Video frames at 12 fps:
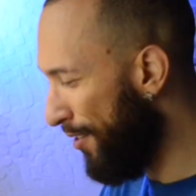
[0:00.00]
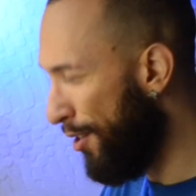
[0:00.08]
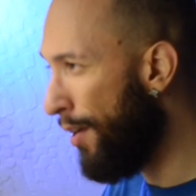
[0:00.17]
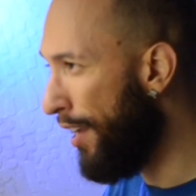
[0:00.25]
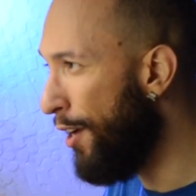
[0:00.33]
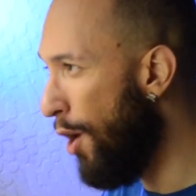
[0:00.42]

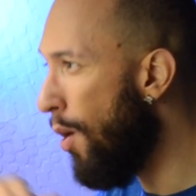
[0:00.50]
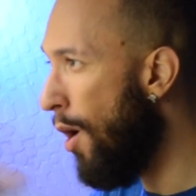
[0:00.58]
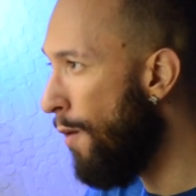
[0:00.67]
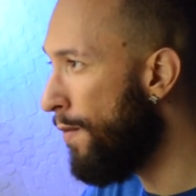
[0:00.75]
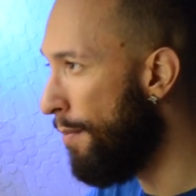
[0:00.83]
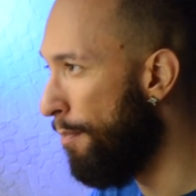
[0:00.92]
So it can go
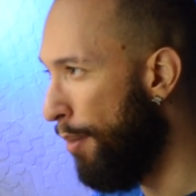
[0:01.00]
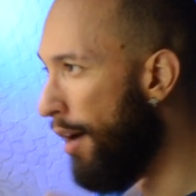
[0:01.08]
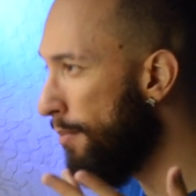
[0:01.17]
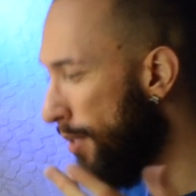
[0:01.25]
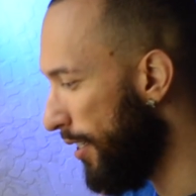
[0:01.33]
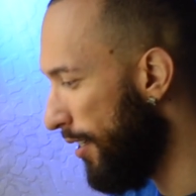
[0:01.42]
over
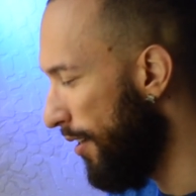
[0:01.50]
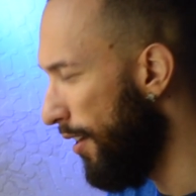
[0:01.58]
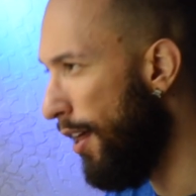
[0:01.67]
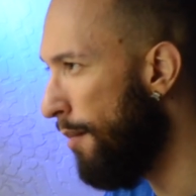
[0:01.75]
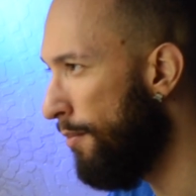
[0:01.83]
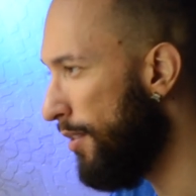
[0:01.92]
bumps and
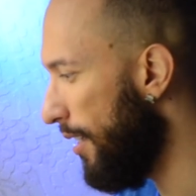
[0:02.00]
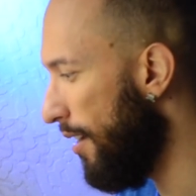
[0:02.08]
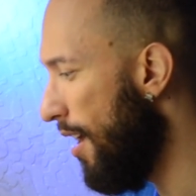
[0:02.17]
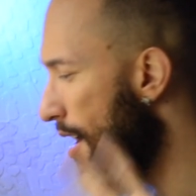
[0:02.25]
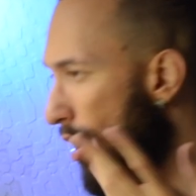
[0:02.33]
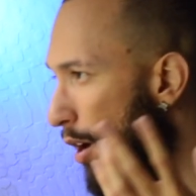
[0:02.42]
lumps
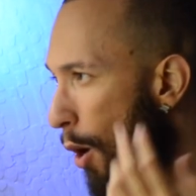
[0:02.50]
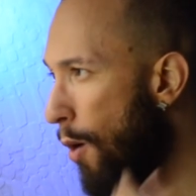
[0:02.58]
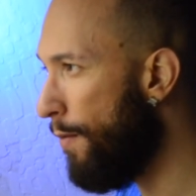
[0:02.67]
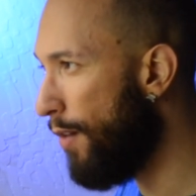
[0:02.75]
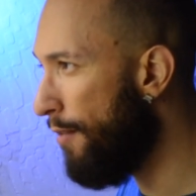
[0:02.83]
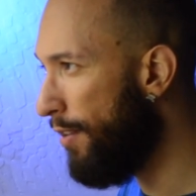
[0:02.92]
and go
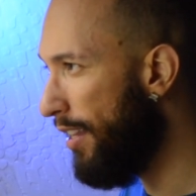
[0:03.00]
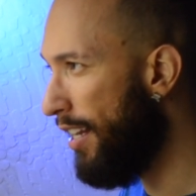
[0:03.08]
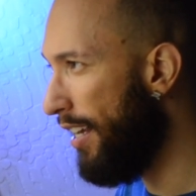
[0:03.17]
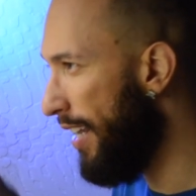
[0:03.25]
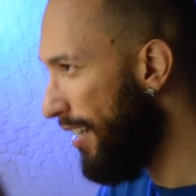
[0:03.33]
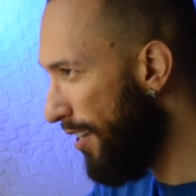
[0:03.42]
over
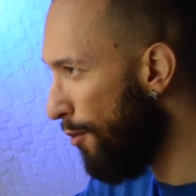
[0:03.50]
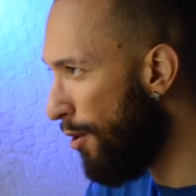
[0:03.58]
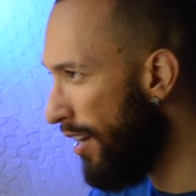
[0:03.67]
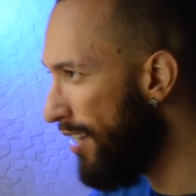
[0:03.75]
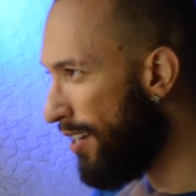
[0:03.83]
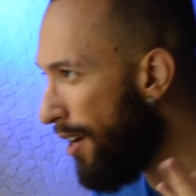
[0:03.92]
everything to get to where it needs to